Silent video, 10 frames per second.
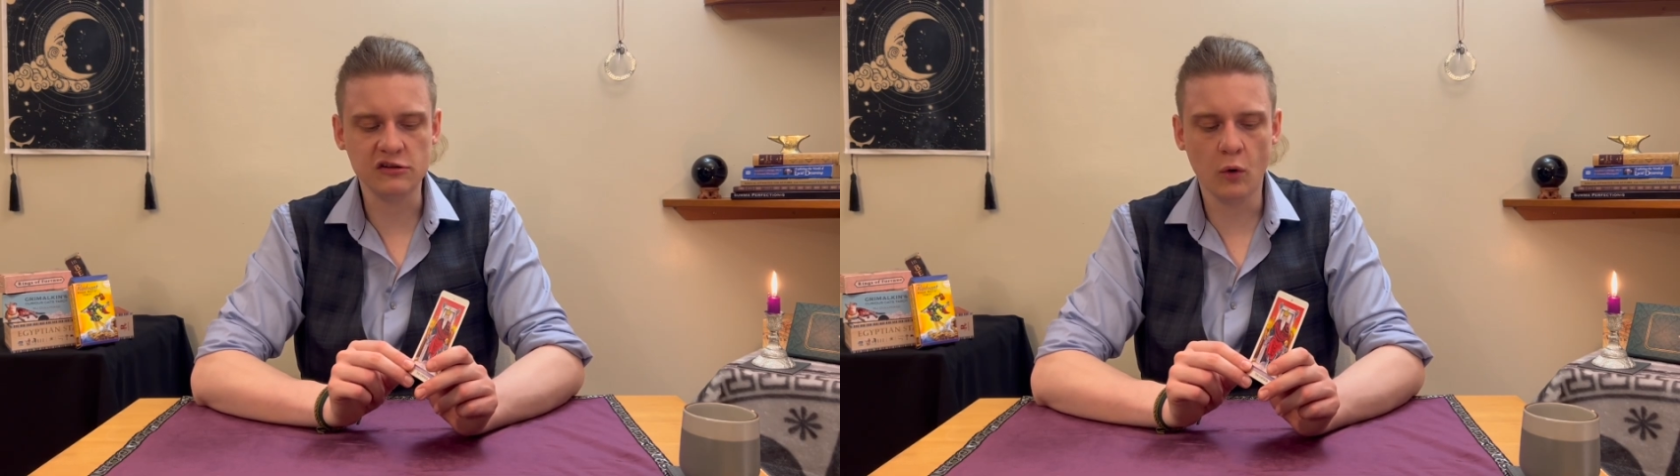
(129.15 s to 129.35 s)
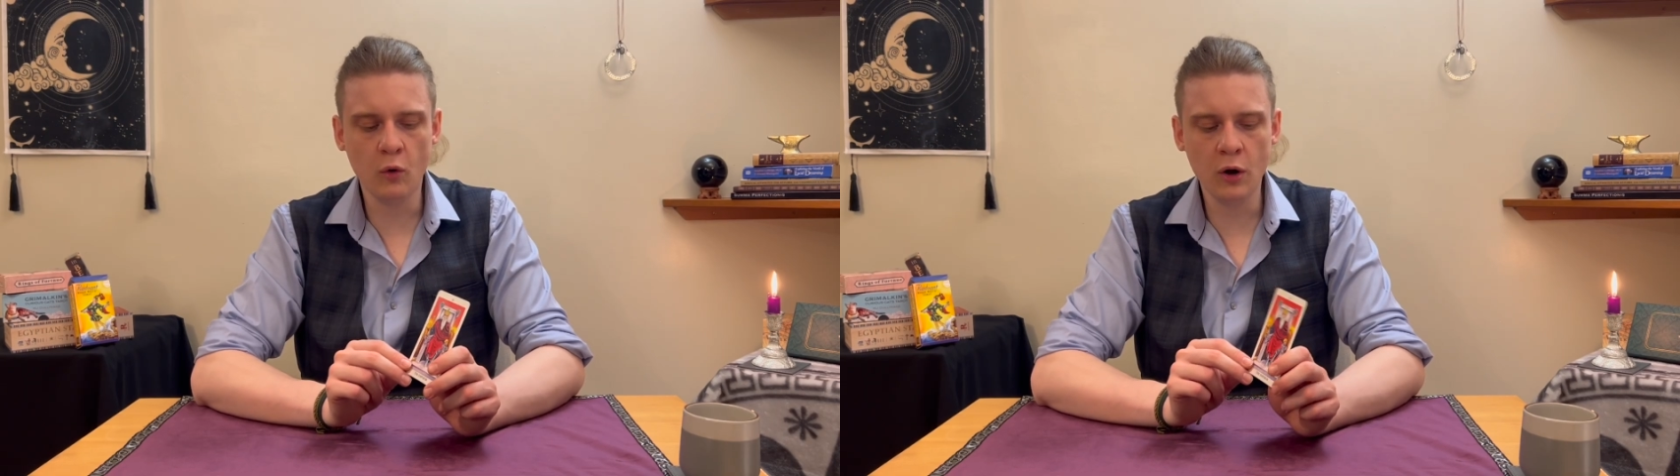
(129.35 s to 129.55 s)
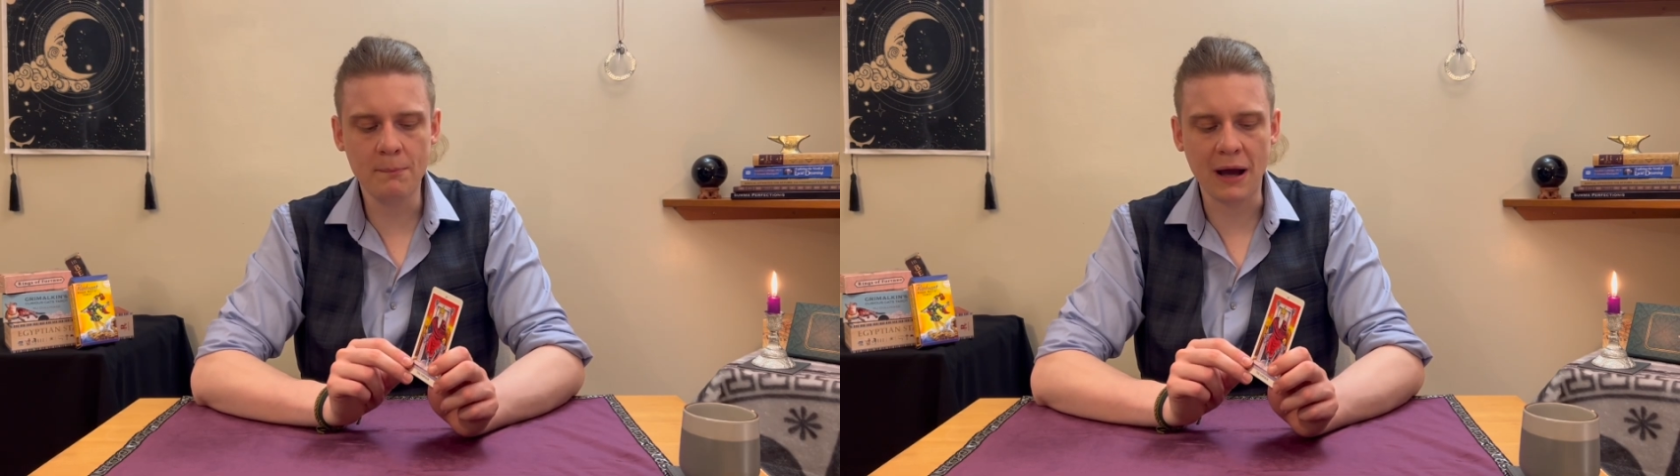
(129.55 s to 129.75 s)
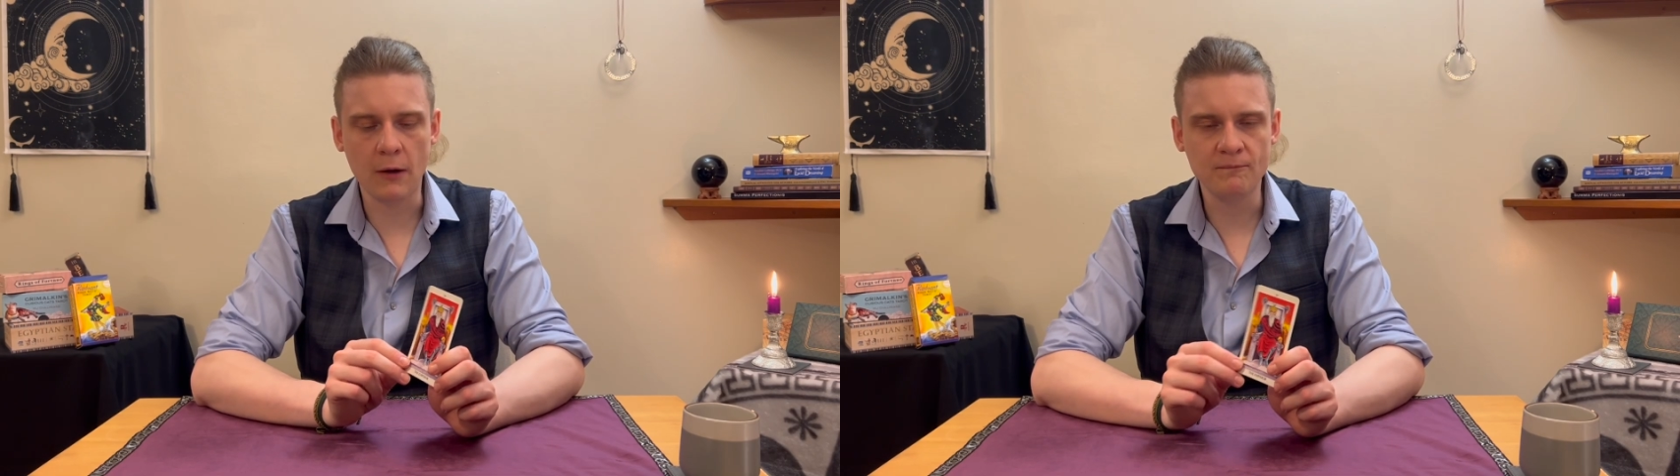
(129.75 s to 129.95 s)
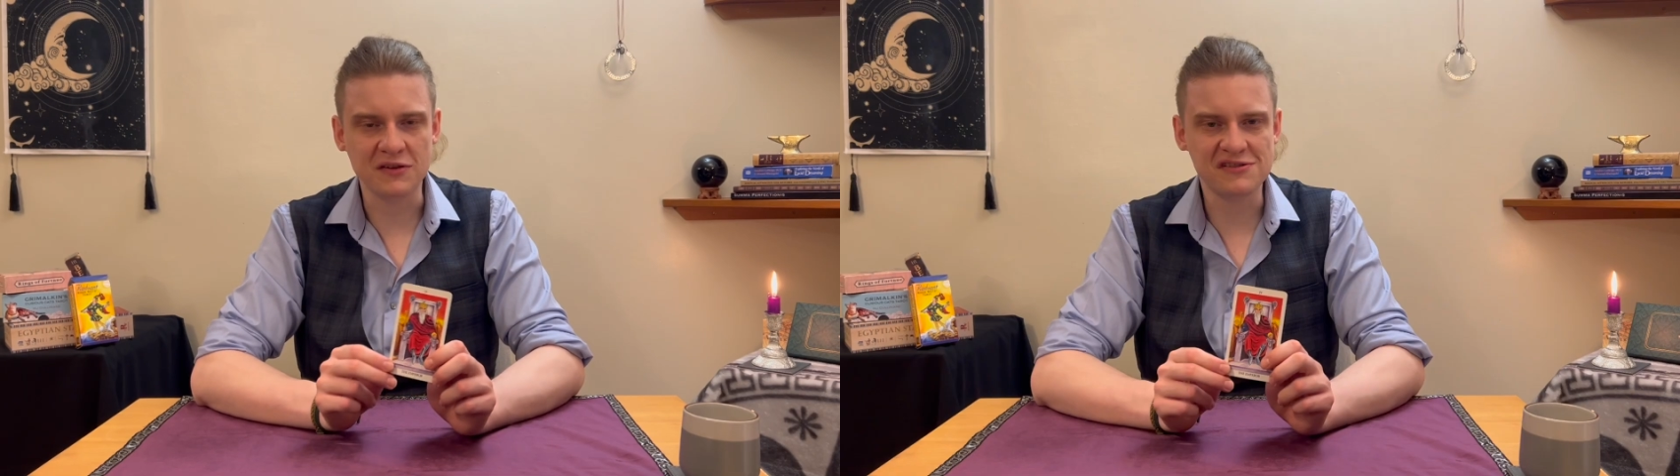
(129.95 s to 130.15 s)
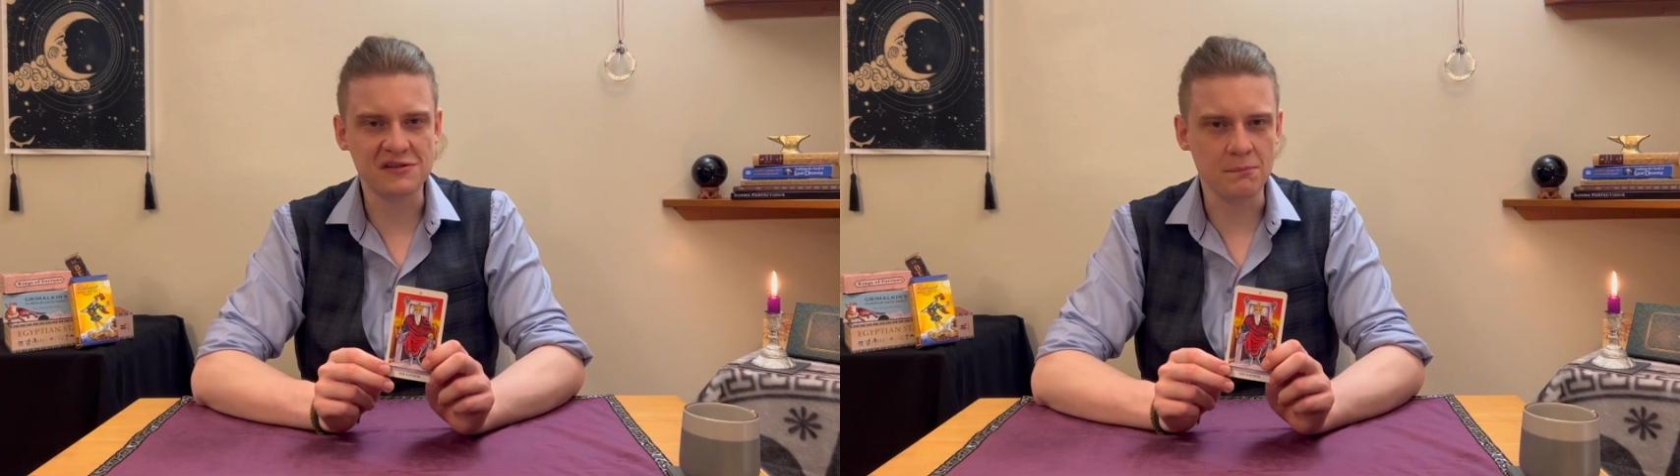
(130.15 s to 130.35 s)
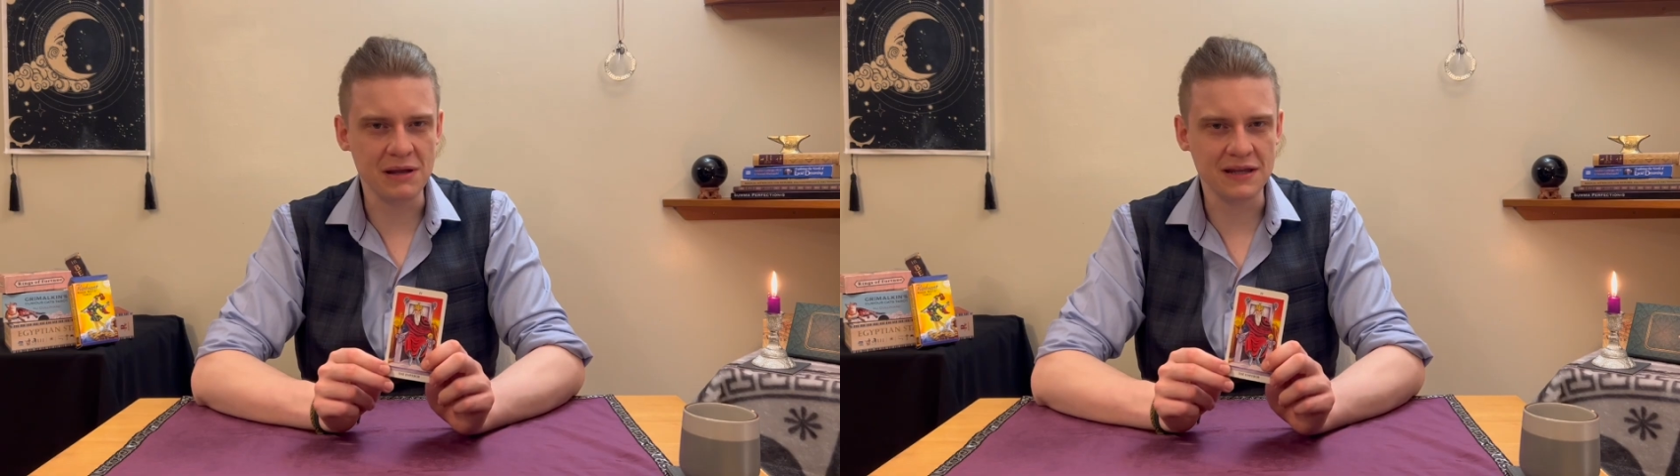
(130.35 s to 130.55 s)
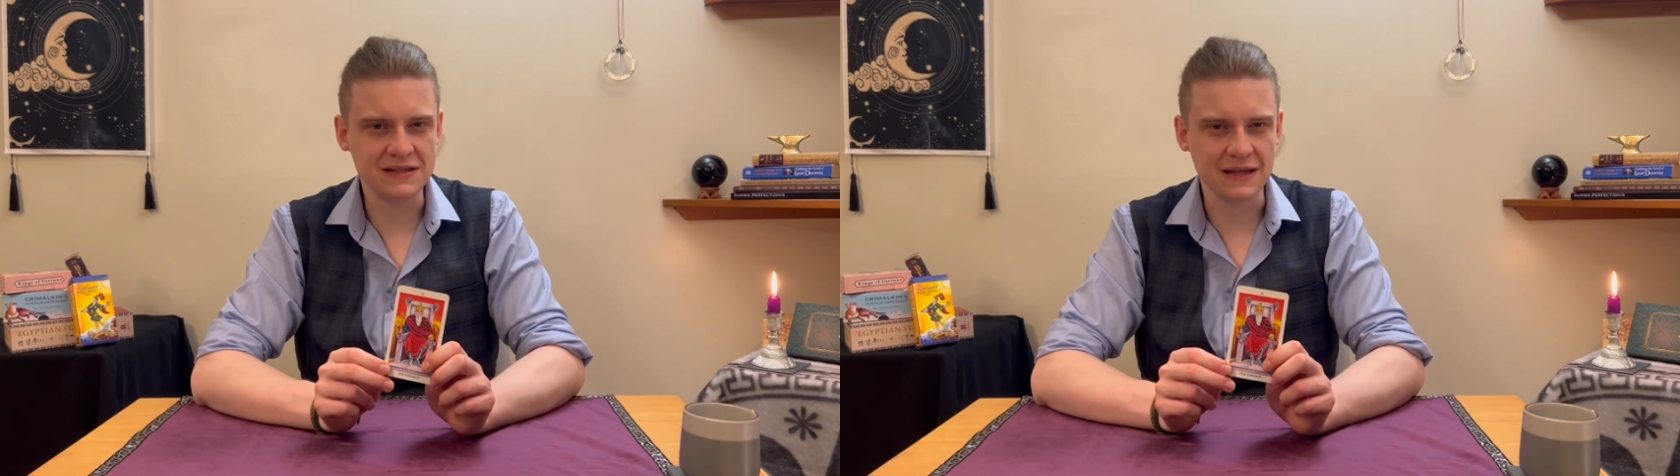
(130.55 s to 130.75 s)
He's all about this
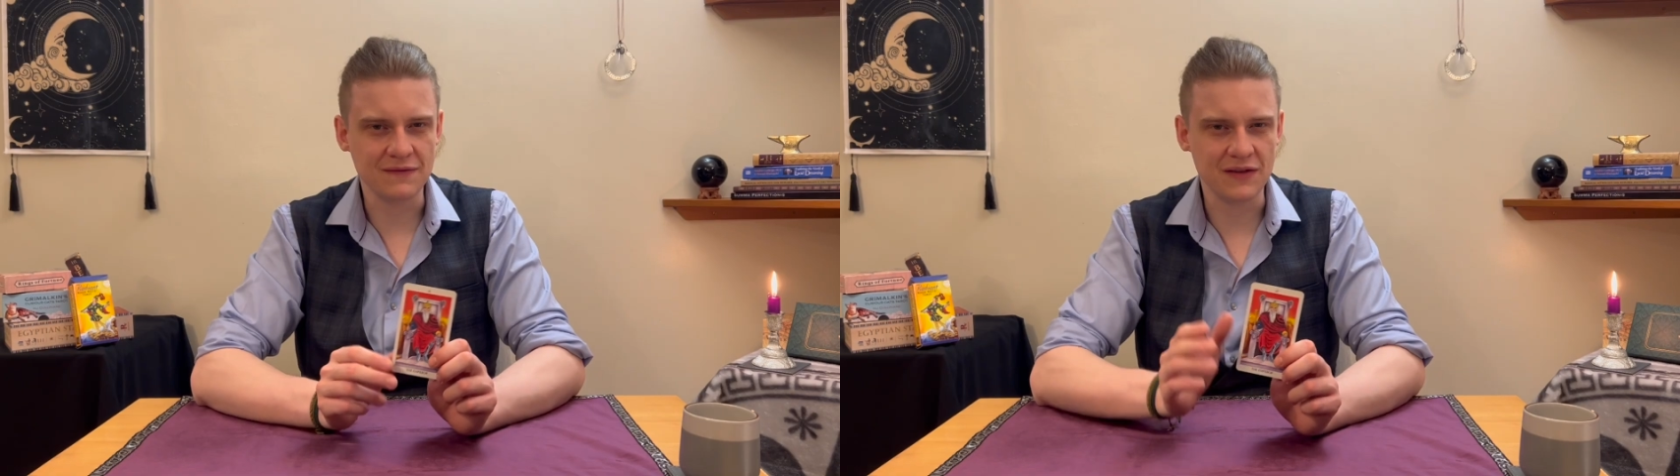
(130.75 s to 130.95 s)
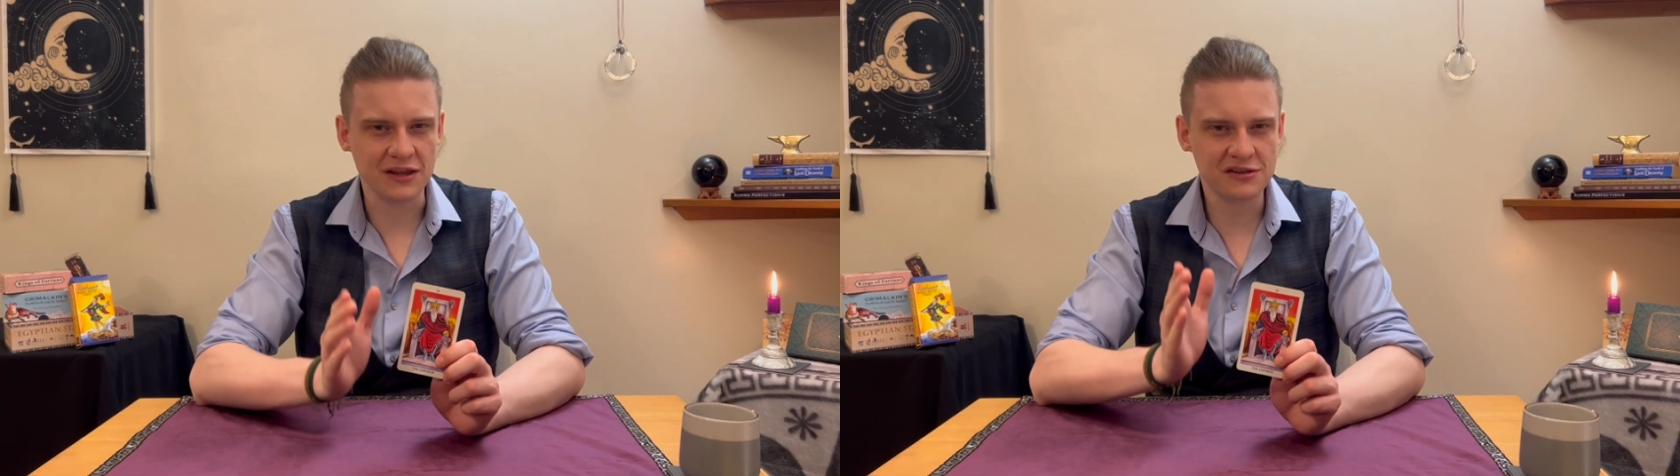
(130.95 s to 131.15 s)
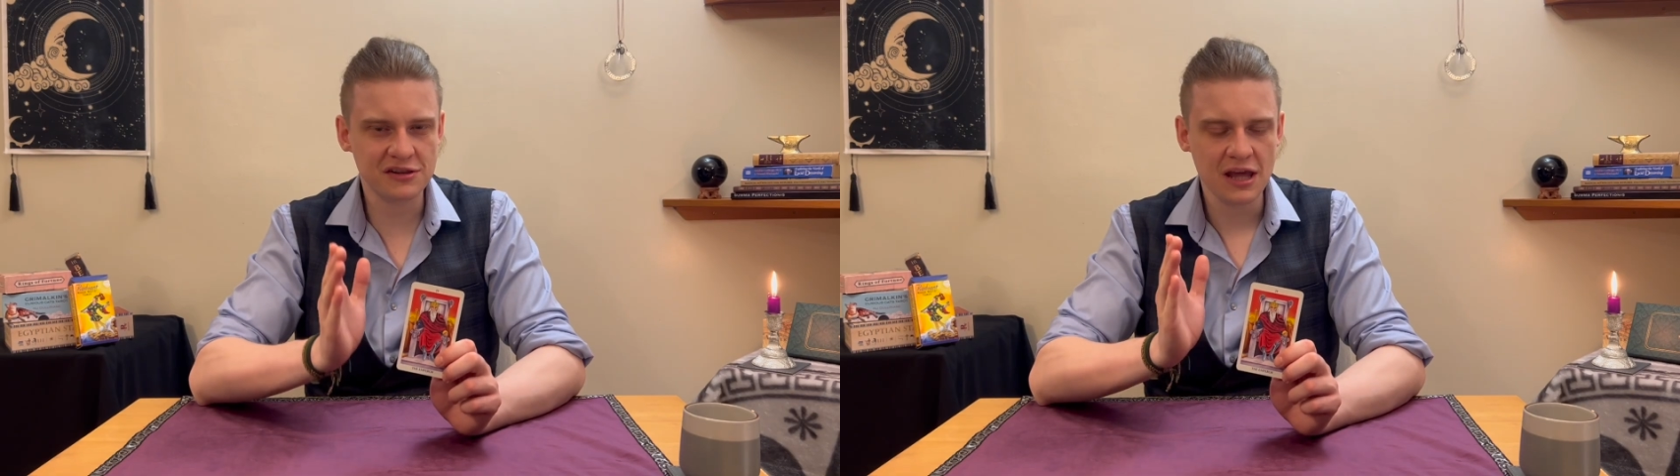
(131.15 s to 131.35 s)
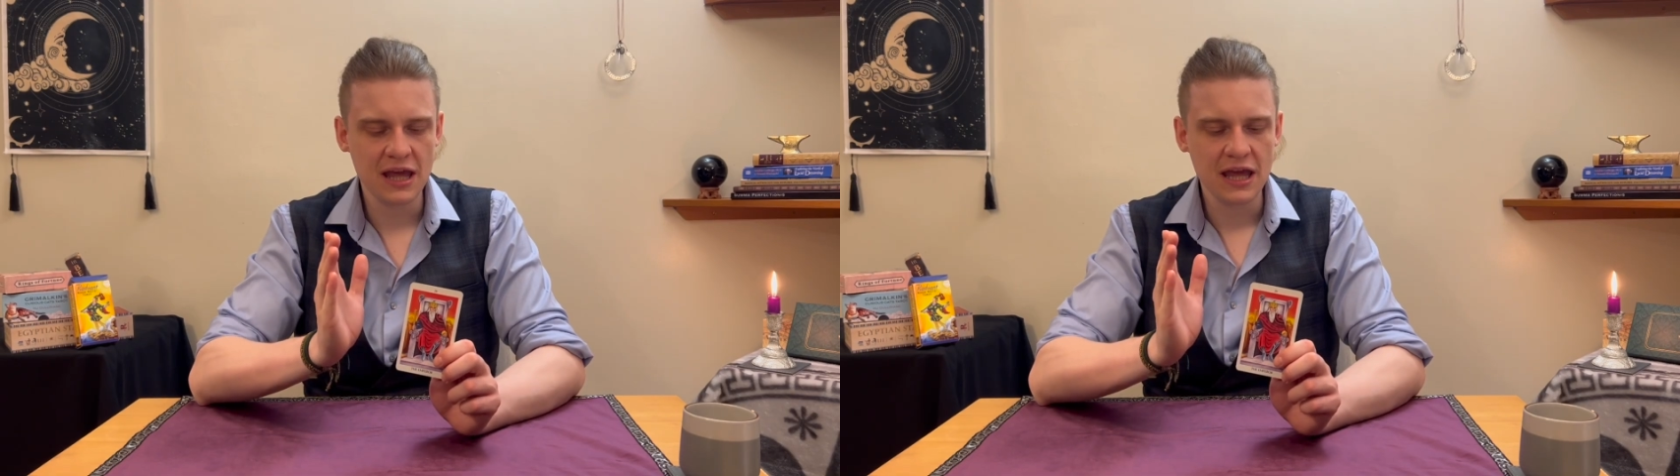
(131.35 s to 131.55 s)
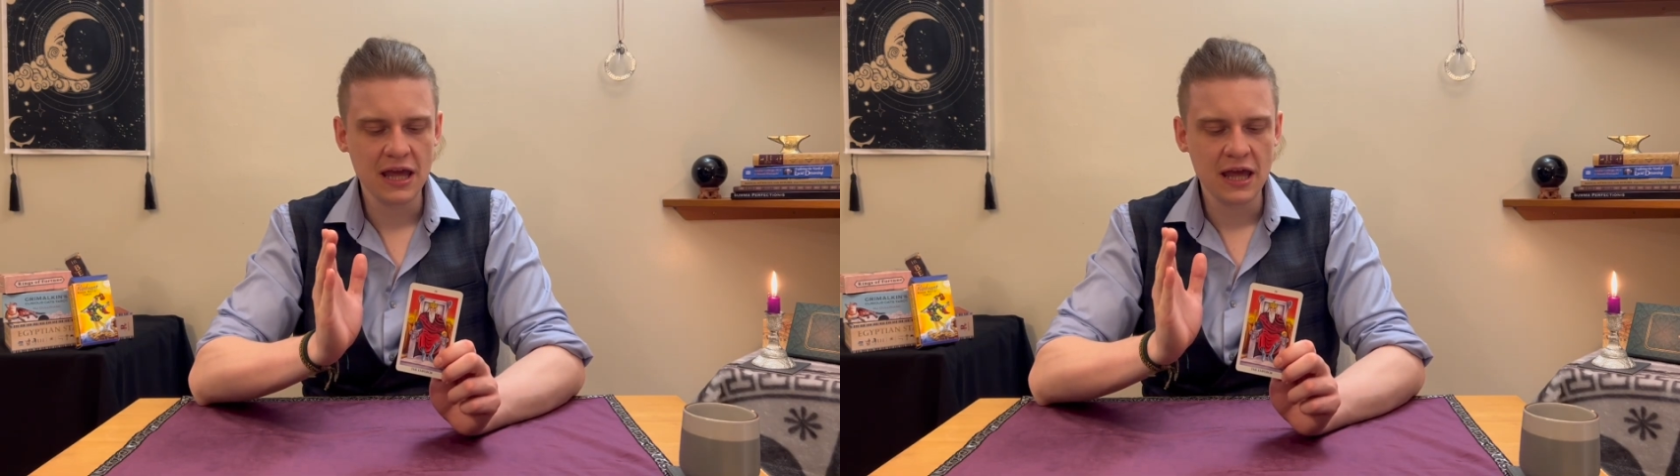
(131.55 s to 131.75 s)
stability, this